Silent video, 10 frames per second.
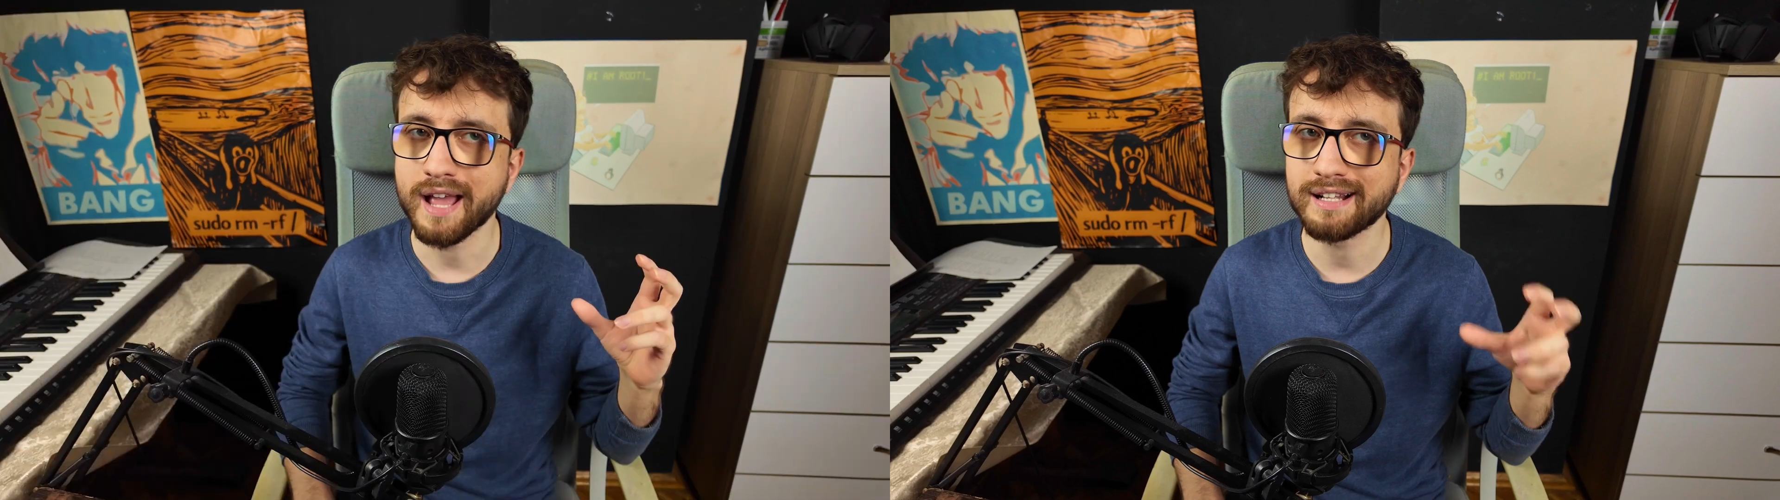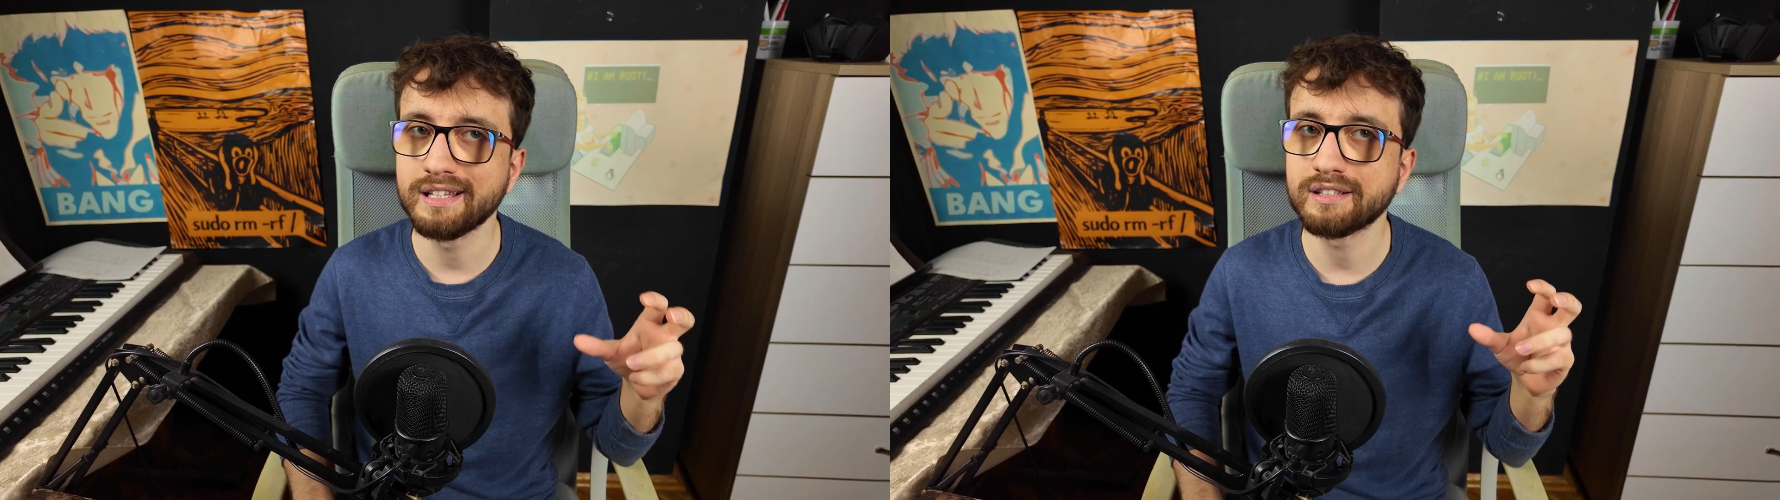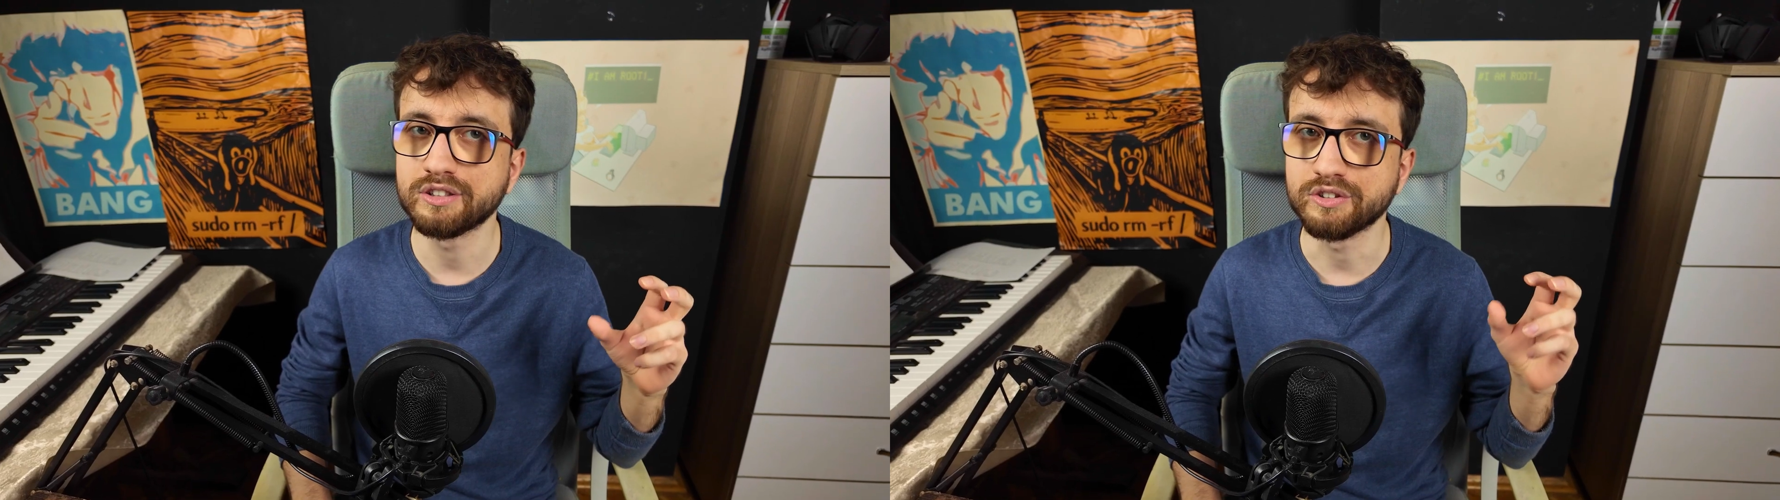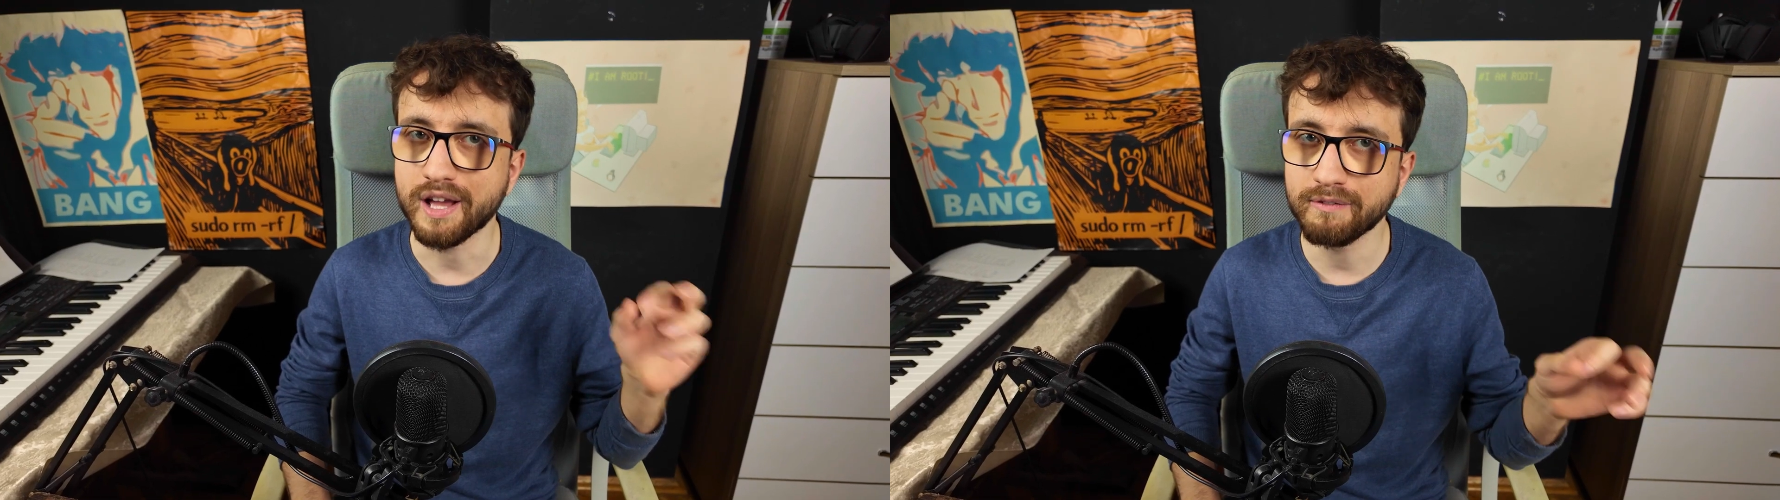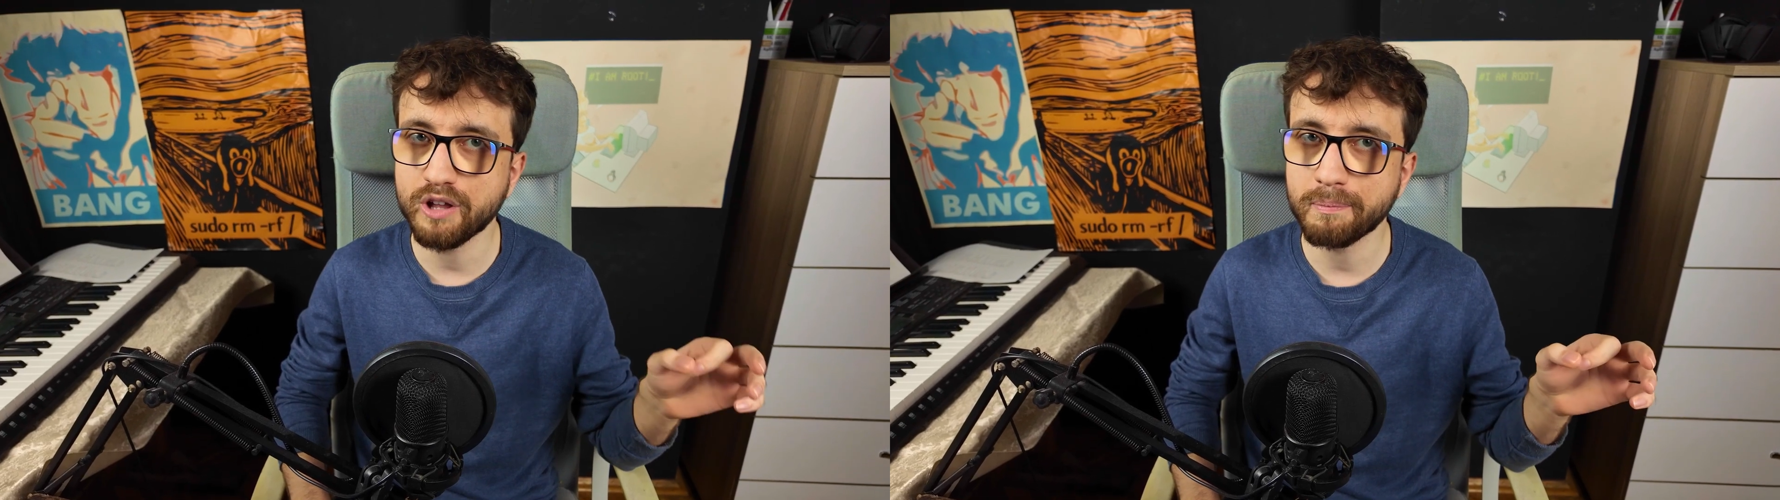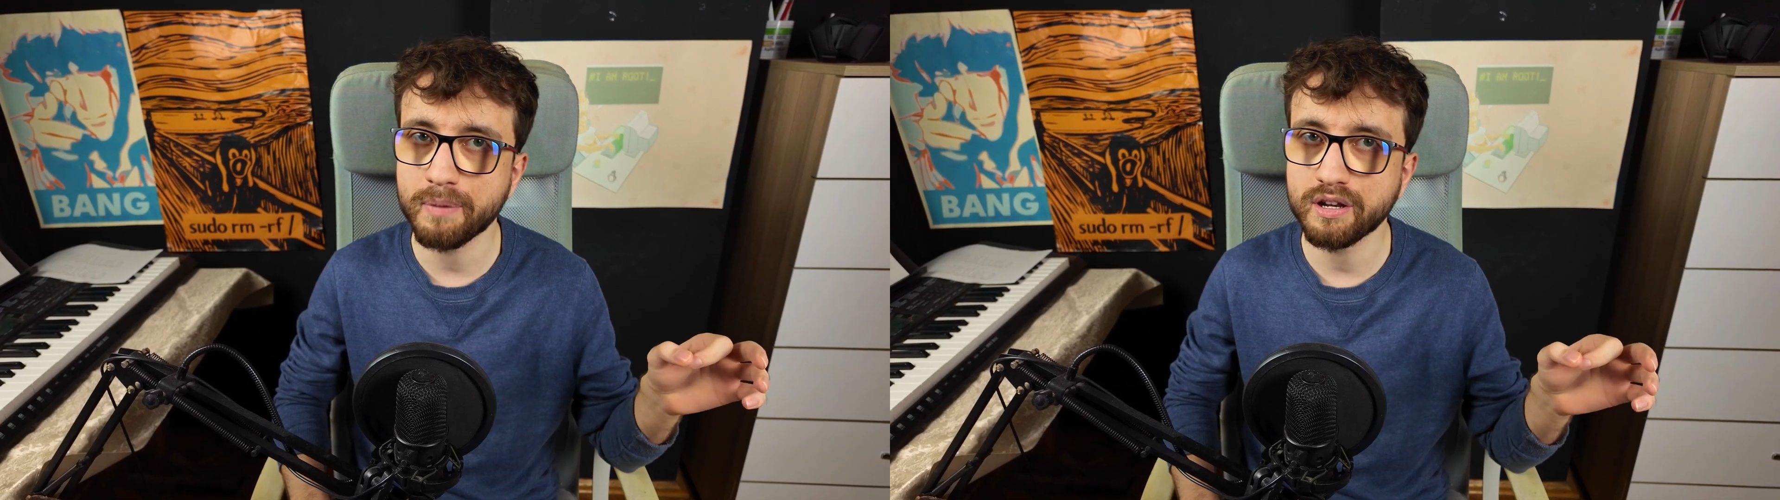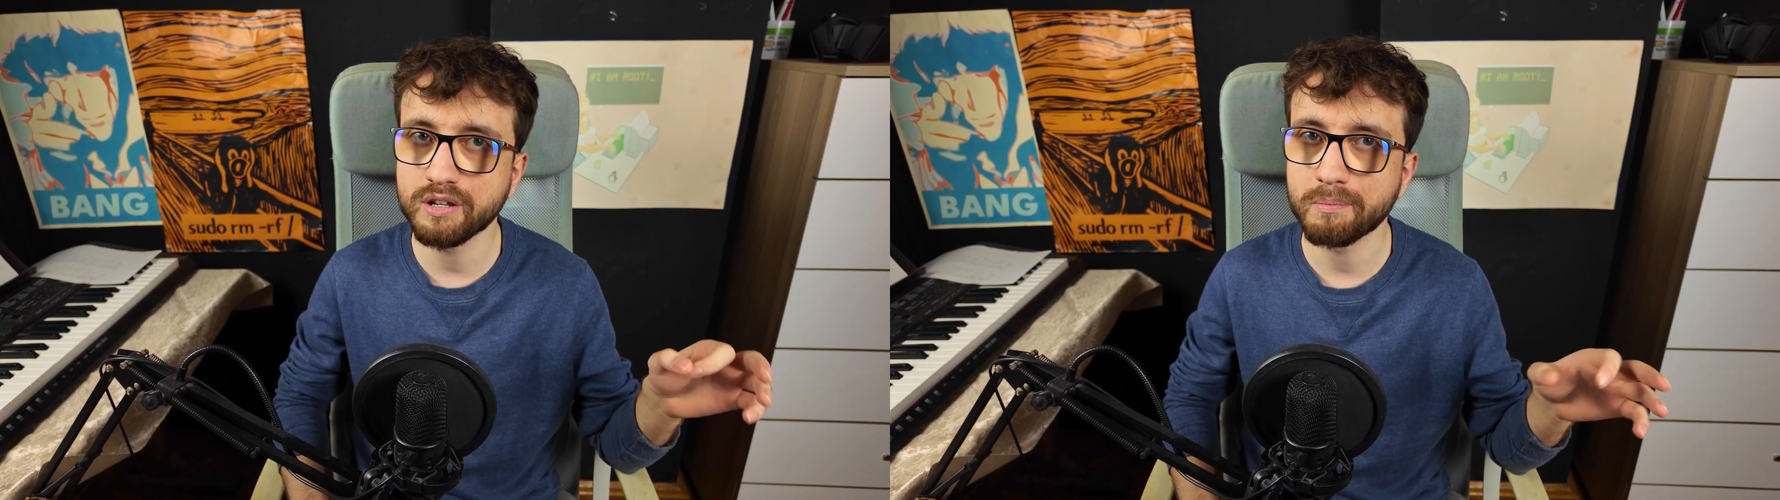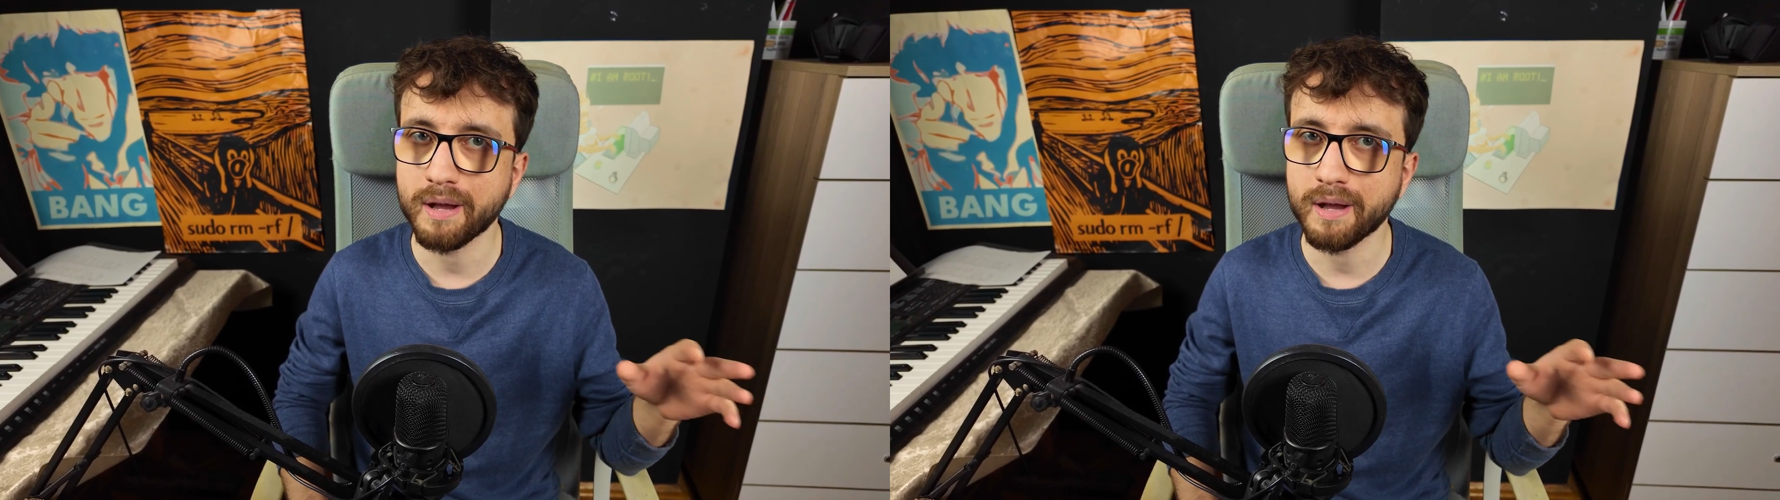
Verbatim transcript: I clicked the download button,